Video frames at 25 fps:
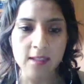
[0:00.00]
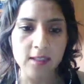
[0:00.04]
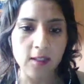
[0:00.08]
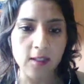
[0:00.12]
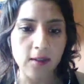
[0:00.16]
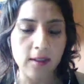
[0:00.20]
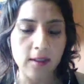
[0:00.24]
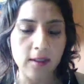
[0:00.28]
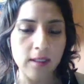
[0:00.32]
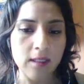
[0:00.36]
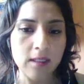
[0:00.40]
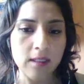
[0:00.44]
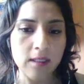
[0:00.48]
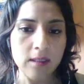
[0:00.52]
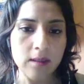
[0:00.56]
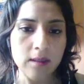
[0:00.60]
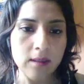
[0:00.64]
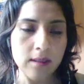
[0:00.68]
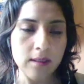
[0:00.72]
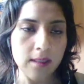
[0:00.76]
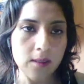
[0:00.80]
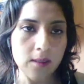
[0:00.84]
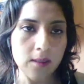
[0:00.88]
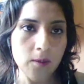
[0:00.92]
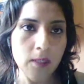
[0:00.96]
So
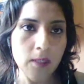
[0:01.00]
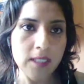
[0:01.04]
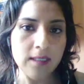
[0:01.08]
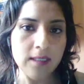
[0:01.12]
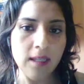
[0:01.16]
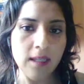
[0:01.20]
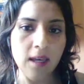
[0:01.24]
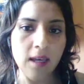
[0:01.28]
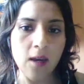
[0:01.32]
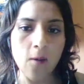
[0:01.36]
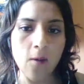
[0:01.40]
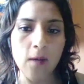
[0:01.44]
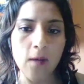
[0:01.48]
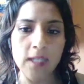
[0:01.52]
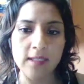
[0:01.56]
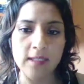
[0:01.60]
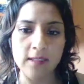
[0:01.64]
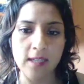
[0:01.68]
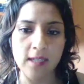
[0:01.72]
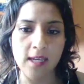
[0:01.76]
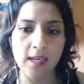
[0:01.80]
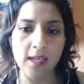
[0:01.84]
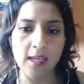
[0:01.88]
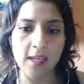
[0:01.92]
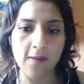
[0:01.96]
this was a
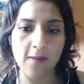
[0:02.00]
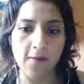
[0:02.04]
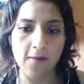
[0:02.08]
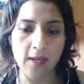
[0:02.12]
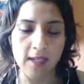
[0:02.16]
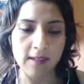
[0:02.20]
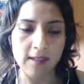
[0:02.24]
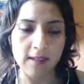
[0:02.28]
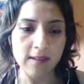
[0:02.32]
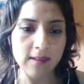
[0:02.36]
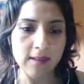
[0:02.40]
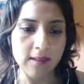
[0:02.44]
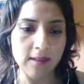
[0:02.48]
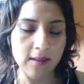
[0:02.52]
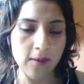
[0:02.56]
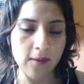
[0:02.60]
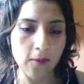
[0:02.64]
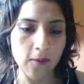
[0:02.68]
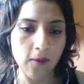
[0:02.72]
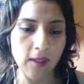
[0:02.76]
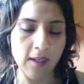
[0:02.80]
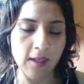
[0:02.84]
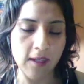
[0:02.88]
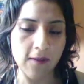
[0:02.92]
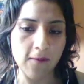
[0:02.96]
one-day event
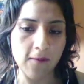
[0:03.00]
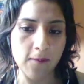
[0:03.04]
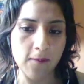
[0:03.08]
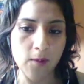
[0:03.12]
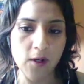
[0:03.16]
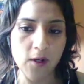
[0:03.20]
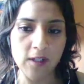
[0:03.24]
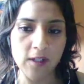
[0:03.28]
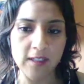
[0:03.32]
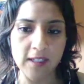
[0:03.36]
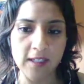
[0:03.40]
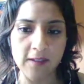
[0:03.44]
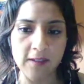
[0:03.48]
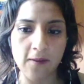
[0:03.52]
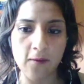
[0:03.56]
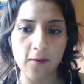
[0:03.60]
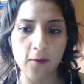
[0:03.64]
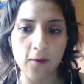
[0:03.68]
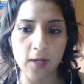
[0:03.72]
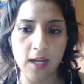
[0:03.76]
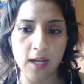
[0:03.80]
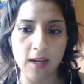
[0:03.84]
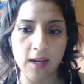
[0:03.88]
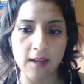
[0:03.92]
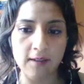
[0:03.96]
with more than
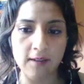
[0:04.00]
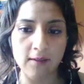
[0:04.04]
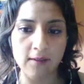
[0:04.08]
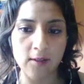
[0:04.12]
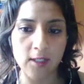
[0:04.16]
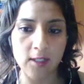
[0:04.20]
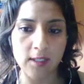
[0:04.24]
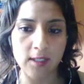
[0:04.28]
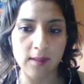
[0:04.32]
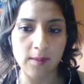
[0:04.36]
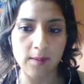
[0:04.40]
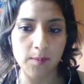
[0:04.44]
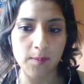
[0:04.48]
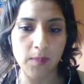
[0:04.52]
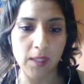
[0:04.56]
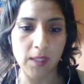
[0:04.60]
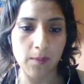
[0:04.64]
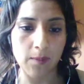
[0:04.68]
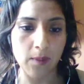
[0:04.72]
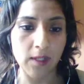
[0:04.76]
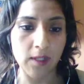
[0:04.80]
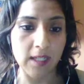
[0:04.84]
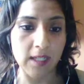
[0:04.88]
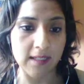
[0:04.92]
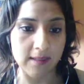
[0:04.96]
300
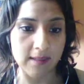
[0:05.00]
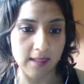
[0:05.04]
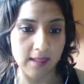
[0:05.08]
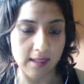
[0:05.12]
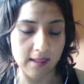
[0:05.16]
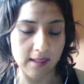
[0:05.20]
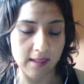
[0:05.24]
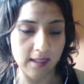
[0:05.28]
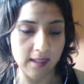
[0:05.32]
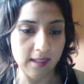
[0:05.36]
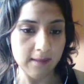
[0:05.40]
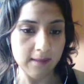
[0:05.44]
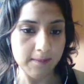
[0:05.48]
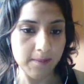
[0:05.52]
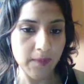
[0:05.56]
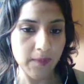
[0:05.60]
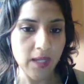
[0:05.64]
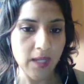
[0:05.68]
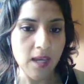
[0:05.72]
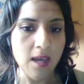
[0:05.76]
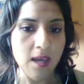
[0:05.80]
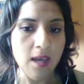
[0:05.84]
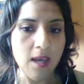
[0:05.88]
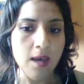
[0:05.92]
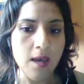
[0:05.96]
people attending,
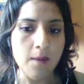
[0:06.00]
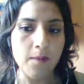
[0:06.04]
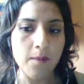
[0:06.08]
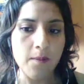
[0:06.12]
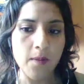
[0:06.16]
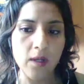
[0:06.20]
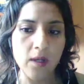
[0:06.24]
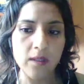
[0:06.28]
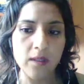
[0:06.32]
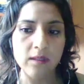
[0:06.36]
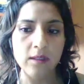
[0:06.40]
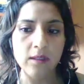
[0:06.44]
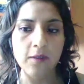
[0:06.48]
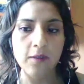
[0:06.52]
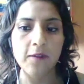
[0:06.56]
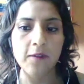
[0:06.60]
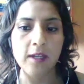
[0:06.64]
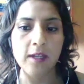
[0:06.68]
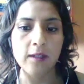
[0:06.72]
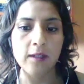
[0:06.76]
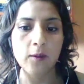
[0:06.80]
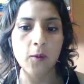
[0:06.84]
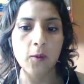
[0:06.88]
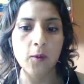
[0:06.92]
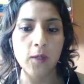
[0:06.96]
most of
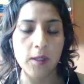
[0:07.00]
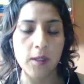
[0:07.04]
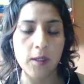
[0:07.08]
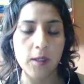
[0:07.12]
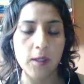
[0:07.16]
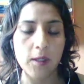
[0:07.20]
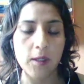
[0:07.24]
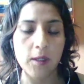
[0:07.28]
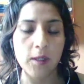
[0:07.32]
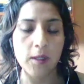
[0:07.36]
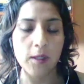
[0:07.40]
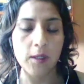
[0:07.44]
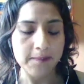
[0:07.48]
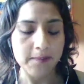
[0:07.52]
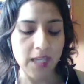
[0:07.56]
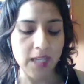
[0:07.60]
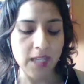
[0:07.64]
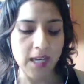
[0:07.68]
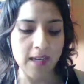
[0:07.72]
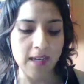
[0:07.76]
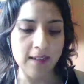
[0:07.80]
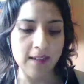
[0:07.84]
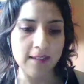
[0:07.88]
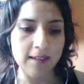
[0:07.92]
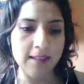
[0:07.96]
them women.
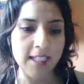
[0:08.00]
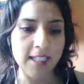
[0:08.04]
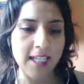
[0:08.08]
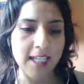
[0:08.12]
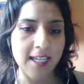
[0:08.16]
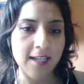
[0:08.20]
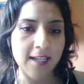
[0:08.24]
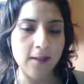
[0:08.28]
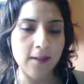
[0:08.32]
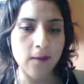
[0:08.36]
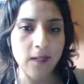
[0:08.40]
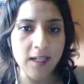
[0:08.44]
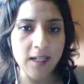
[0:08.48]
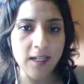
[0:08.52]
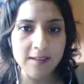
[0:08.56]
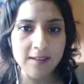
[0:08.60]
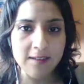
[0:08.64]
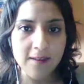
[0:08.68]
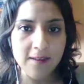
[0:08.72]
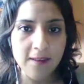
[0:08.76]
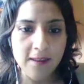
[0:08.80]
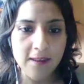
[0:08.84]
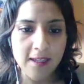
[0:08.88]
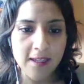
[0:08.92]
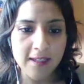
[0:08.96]
And the
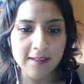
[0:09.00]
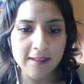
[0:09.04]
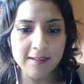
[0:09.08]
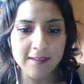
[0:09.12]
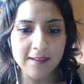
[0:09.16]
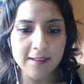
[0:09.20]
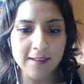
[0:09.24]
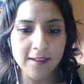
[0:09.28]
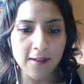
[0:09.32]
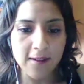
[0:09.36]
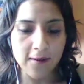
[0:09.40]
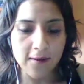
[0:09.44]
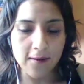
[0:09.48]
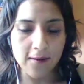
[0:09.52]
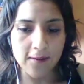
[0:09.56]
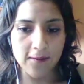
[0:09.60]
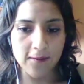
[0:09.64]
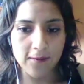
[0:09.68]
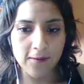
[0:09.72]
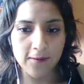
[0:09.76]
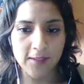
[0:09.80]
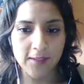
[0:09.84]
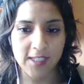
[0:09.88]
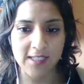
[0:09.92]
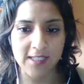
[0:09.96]
greatest theme of
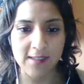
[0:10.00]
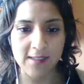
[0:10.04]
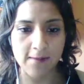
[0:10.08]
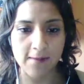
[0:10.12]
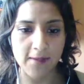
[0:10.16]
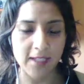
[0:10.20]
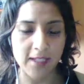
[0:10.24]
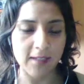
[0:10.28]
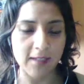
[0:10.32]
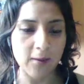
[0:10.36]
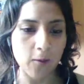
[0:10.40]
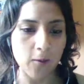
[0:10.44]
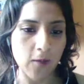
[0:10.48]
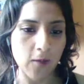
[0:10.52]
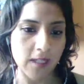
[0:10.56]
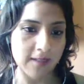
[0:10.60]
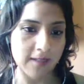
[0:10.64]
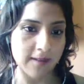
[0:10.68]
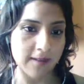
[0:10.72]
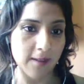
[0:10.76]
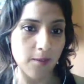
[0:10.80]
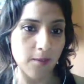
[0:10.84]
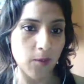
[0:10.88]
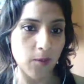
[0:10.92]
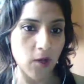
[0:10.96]
this event was
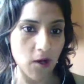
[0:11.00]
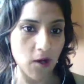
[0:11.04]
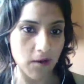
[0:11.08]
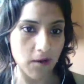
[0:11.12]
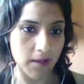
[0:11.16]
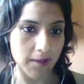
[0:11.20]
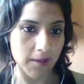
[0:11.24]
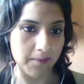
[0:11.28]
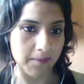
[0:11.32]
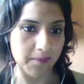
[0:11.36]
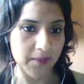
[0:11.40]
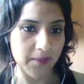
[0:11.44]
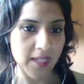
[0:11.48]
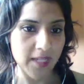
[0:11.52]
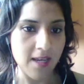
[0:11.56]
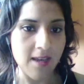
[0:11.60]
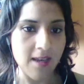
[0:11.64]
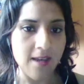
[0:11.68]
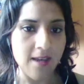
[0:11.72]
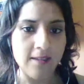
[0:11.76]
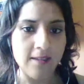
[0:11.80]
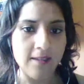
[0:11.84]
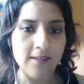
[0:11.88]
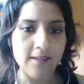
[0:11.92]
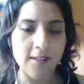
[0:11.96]
the program.
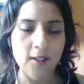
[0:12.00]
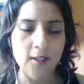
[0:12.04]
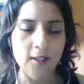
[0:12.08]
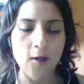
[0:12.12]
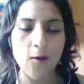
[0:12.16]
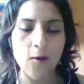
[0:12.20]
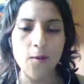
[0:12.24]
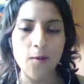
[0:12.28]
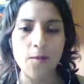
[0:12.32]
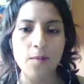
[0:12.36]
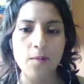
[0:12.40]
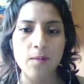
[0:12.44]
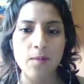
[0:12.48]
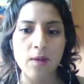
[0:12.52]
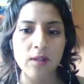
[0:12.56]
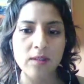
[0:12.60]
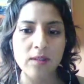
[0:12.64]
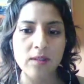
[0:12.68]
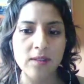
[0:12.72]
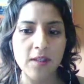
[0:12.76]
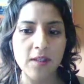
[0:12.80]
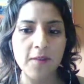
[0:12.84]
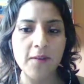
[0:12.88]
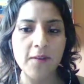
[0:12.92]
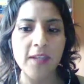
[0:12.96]
So
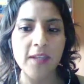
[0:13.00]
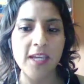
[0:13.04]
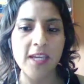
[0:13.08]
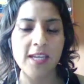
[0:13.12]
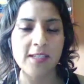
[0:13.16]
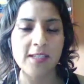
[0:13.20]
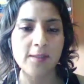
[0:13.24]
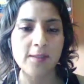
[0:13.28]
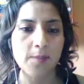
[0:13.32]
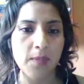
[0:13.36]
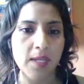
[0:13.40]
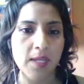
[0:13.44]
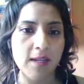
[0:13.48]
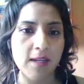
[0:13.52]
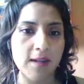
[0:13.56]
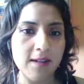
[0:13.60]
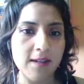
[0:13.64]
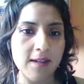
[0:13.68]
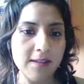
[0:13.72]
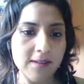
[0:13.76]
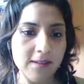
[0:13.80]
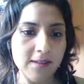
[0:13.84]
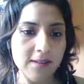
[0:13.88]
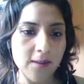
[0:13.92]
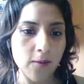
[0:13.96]
most of the
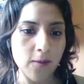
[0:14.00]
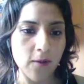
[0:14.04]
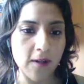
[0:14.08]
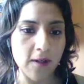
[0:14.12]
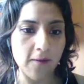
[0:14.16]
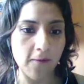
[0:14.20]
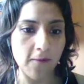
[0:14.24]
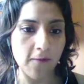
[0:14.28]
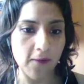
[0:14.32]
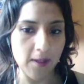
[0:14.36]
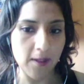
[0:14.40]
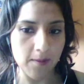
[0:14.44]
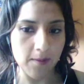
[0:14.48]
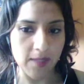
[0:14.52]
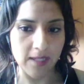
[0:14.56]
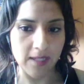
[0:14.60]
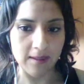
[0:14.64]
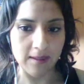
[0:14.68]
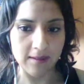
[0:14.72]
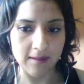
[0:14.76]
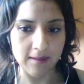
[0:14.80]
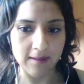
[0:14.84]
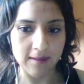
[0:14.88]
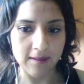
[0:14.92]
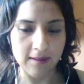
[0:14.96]
speakers were
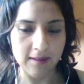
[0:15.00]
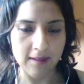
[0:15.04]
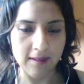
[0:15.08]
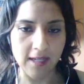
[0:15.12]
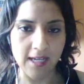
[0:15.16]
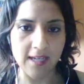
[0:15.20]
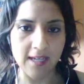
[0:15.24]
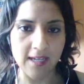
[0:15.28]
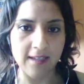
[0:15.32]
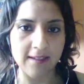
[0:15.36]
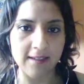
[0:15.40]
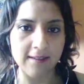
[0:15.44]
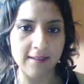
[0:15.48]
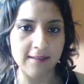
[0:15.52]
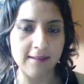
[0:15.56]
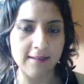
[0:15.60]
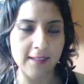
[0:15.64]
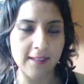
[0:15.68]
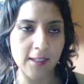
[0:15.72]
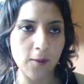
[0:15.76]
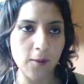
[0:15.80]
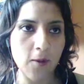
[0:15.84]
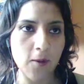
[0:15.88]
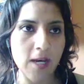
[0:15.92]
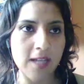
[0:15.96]
females, and
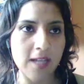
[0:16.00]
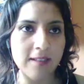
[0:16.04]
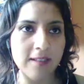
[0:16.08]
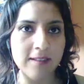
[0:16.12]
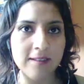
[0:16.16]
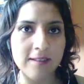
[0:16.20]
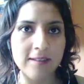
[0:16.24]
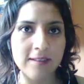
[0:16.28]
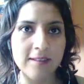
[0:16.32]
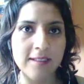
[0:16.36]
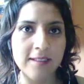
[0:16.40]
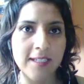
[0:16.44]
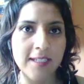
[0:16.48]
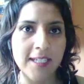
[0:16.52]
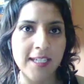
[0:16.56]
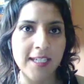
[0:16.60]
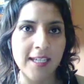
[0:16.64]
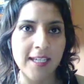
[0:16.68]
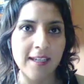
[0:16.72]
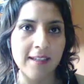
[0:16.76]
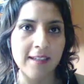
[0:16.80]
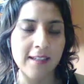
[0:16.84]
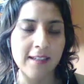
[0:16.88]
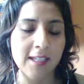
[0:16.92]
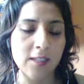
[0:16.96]
this
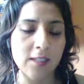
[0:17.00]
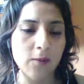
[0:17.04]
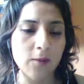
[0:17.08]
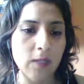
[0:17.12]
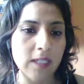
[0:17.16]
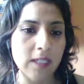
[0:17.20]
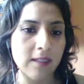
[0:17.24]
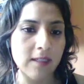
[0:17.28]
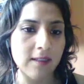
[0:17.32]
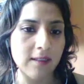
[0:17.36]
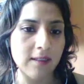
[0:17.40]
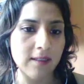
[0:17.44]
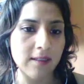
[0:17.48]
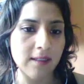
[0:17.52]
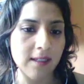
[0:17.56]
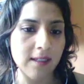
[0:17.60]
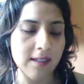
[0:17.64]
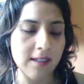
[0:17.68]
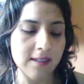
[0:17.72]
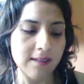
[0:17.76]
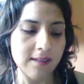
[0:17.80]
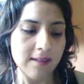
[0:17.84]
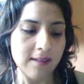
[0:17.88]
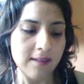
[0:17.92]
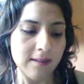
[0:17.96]

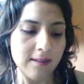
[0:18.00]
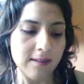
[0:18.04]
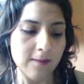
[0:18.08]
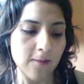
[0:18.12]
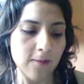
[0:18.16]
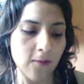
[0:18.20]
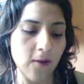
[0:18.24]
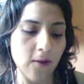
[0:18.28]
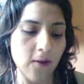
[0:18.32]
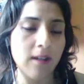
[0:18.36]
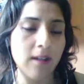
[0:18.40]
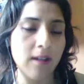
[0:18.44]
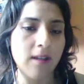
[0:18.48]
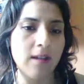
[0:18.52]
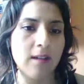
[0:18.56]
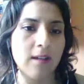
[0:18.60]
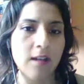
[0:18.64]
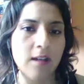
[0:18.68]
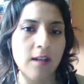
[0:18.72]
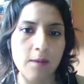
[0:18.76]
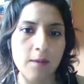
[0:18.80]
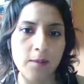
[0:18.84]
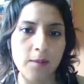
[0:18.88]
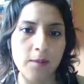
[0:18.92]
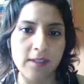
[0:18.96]
is very
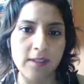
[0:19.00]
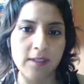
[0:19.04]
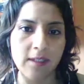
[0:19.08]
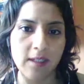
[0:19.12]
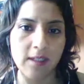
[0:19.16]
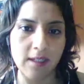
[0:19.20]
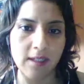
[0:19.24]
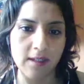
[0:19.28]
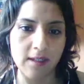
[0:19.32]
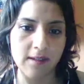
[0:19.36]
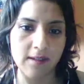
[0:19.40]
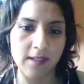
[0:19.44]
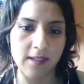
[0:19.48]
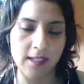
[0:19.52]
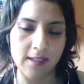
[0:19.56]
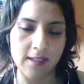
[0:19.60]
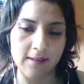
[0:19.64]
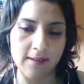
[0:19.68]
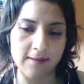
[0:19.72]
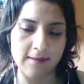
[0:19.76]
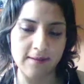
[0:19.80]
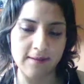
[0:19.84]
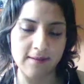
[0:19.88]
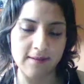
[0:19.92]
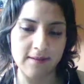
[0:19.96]
uncommon here
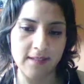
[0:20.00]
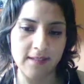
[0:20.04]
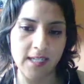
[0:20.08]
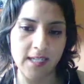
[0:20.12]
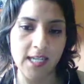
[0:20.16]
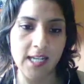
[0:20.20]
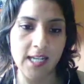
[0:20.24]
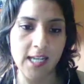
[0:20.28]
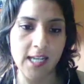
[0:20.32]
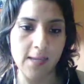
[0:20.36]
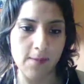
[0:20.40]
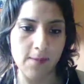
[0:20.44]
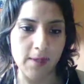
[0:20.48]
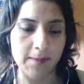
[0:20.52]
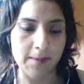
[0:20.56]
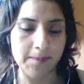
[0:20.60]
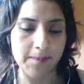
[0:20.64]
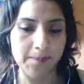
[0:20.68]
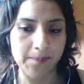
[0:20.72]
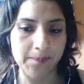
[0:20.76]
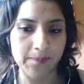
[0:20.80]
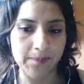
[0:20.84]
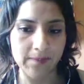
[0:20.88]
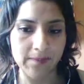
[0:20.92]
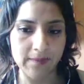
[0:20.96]
in Lima
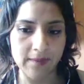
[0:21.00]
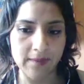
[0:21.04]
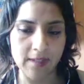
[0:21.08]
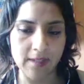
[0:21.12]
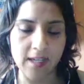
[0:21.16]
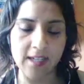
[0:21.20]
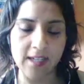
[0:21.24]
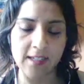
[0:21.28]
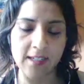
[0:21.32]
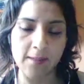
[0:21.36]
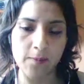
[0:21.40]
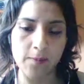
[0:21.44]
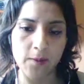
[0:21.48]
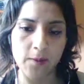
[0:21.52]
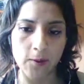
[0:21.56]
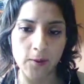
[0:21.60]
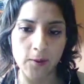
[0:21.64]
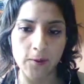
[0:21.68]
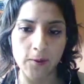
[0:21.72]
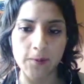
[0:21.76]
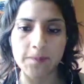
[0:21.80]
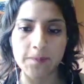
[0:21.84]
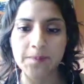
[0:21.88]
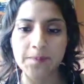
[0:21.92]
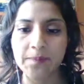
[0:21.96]
and in
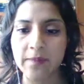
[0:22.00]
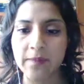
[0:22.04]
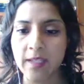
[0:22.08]
Peru.